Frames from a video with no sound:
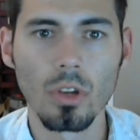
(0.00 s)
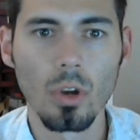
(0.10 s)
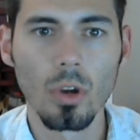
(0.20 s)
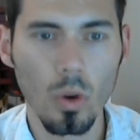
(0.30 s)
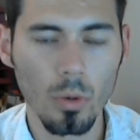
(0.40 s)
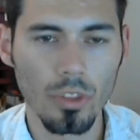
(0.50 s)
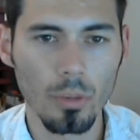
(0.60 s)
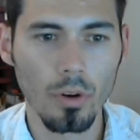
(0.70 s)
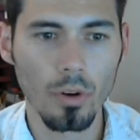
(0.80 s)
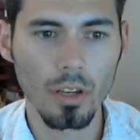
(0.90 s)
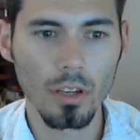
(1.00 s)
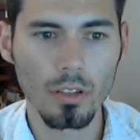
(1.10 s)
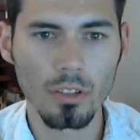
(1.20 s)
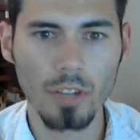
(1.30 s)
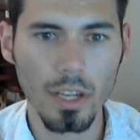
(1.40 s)
work with your party,
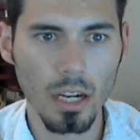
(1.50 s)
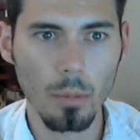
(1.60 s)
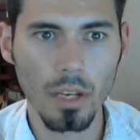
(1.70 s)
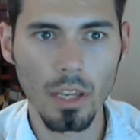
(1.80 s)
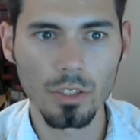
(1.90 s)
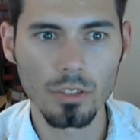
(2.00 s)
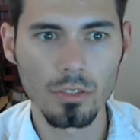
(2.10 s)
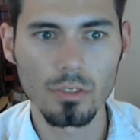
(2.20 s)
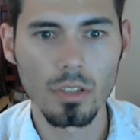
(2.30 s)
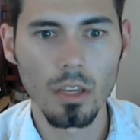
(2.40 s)
create combinations,